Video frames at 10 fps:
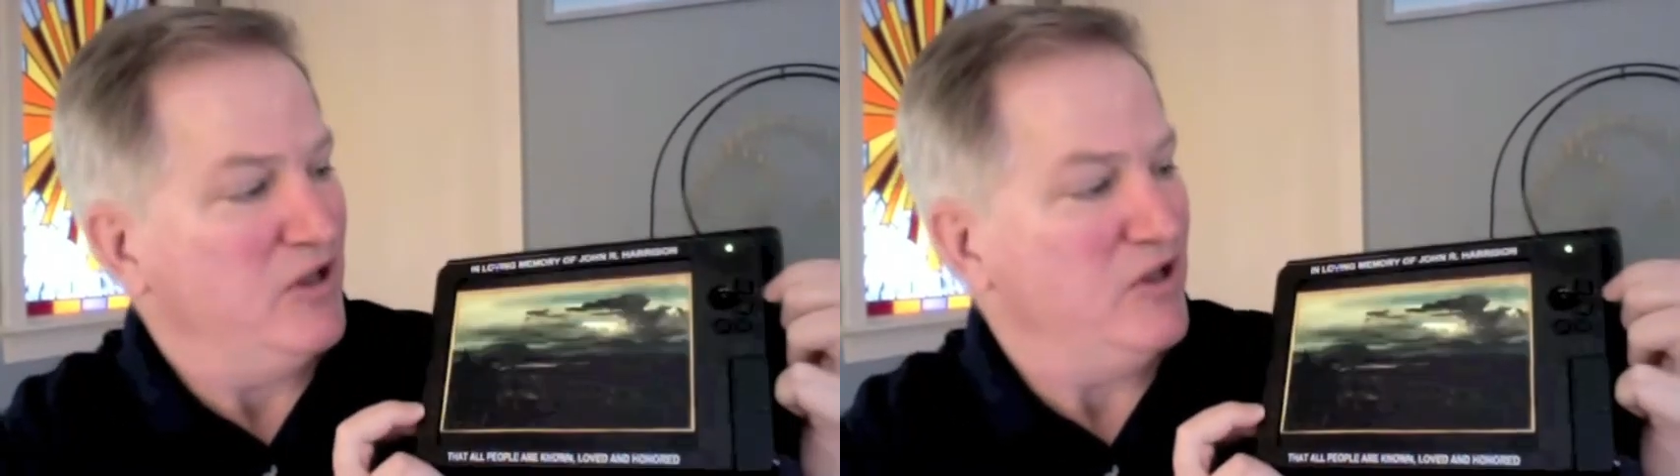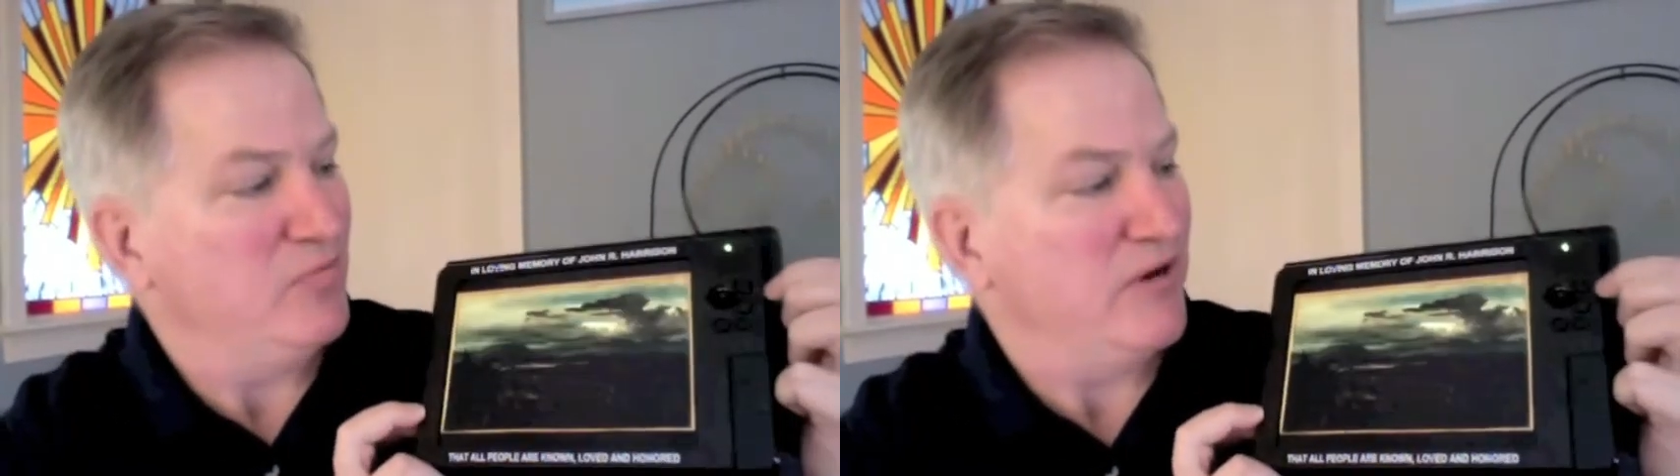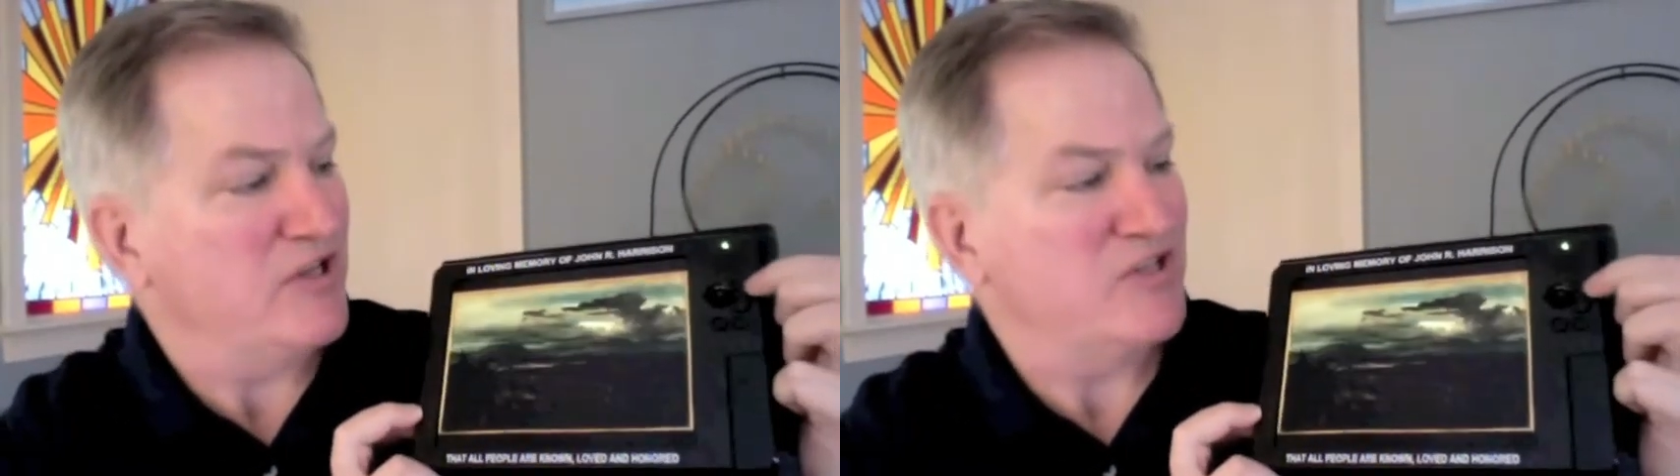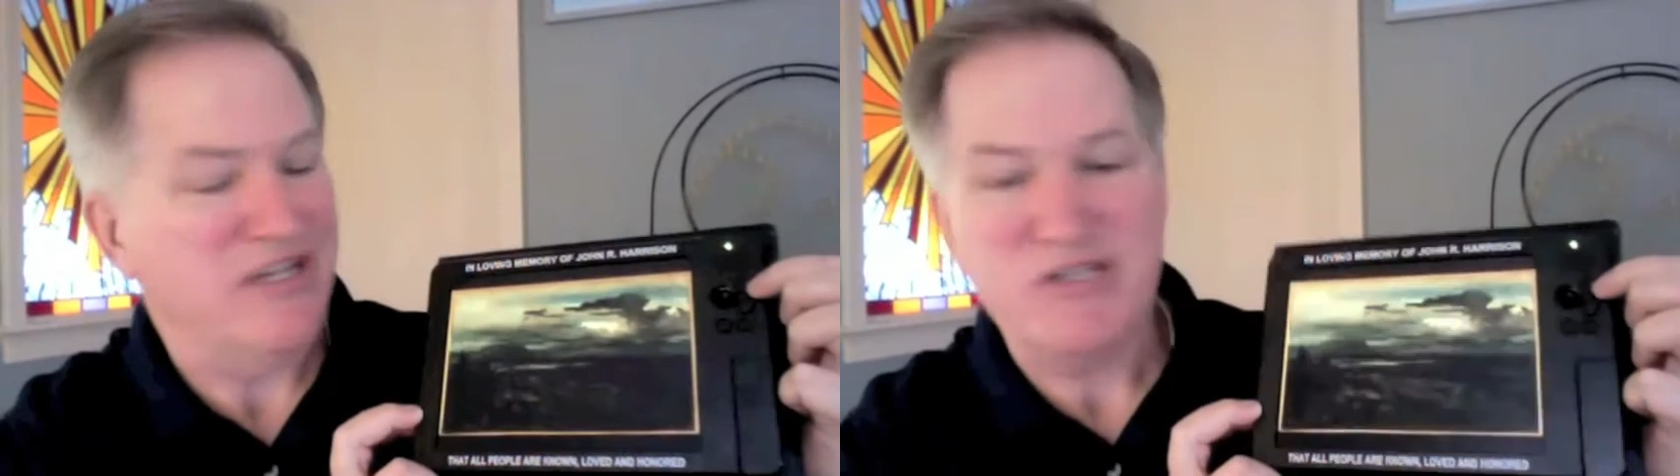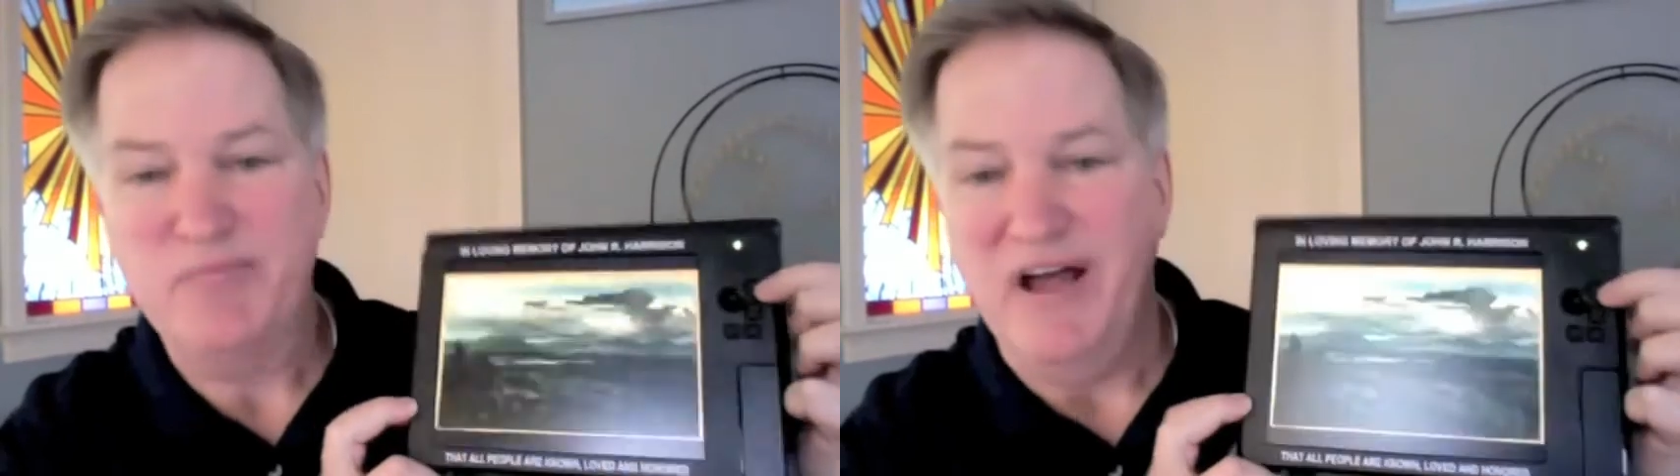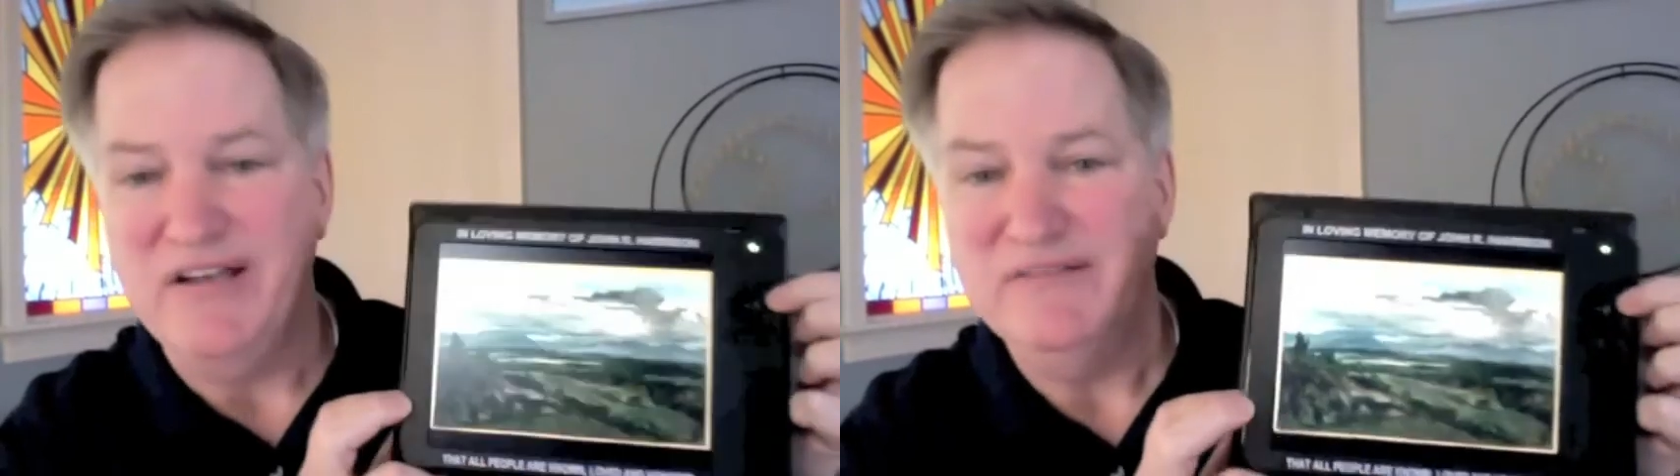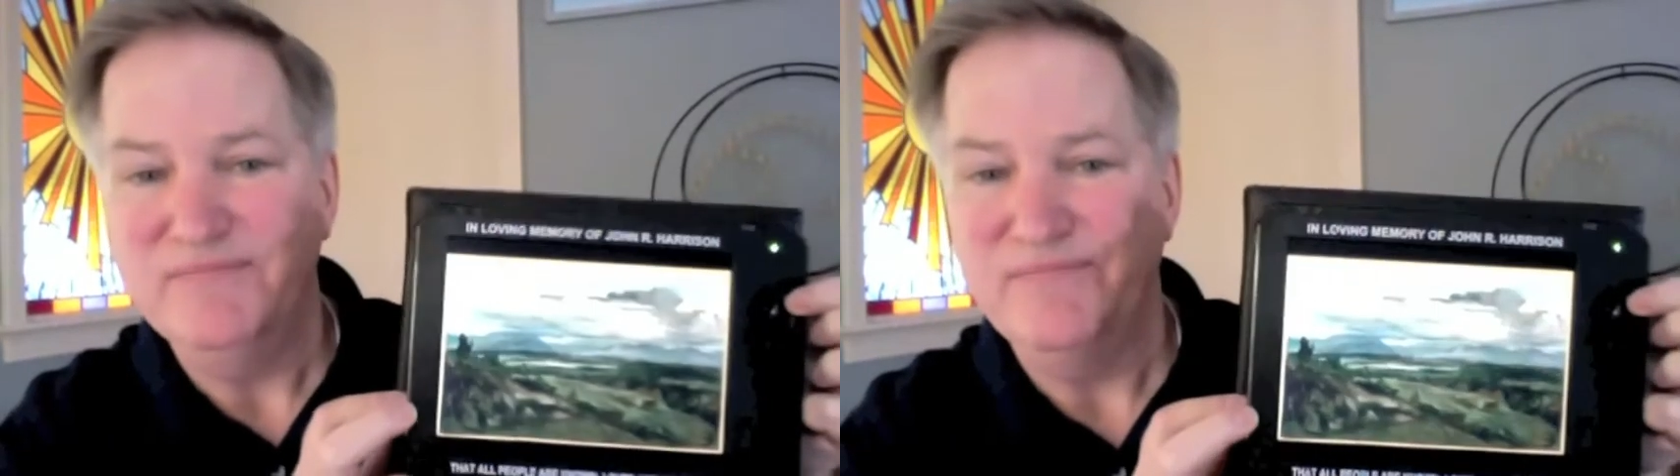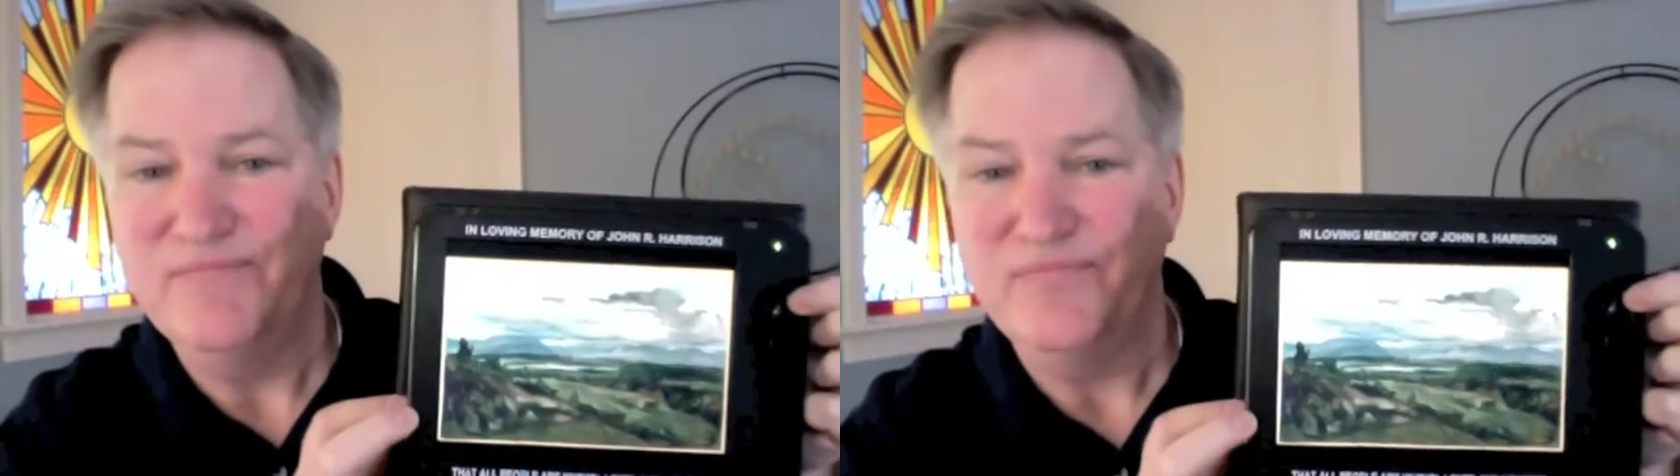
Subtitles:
You press this button,